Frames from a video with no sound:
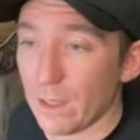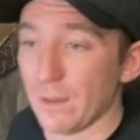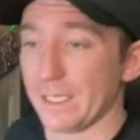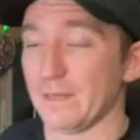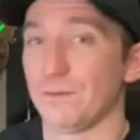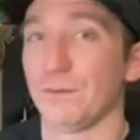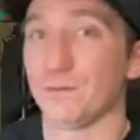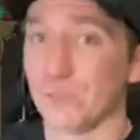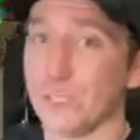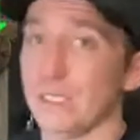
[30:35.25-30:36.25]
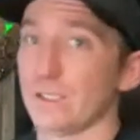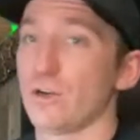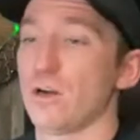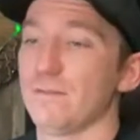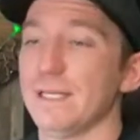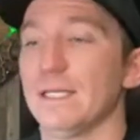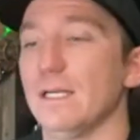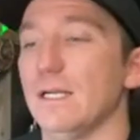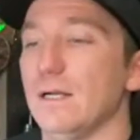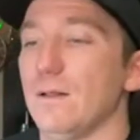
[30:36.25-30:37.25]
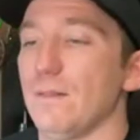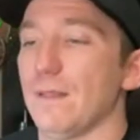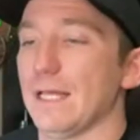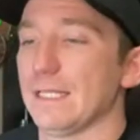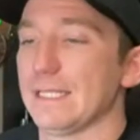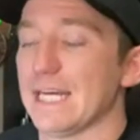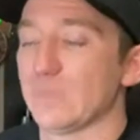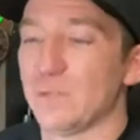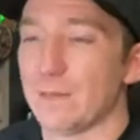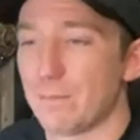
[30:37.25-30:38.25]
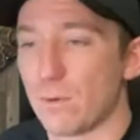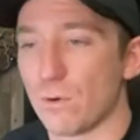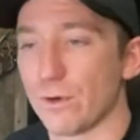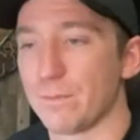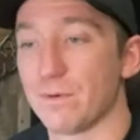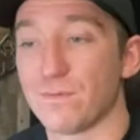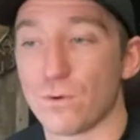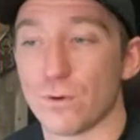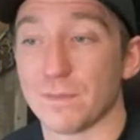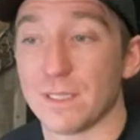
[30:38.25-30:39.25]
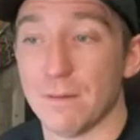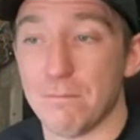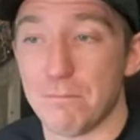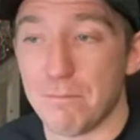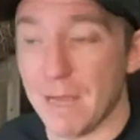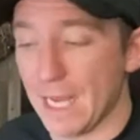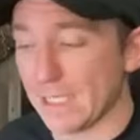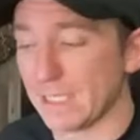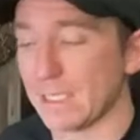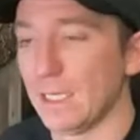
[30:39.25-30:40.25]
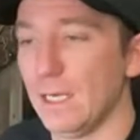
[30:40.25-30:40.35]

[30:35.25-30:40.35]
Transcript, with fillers: Like if you're really into carving, I think that's where that board performs the best.